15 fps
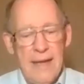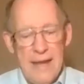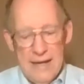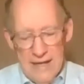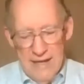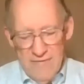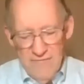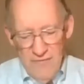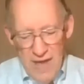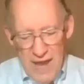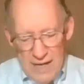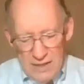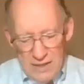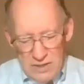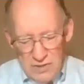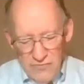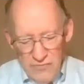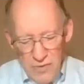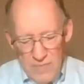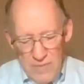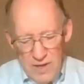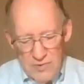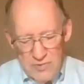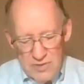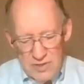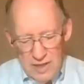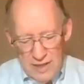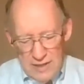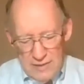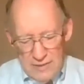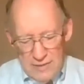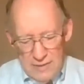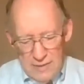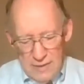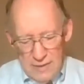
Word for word: And he vanished from their sight.